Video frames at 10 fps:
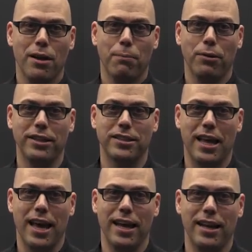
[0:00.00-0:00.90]
place the
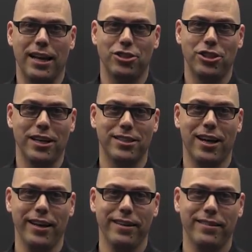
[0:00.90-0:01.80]
head at chest
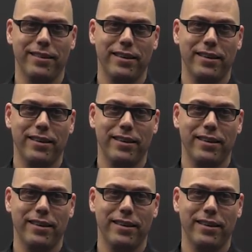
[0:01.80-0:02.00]
height,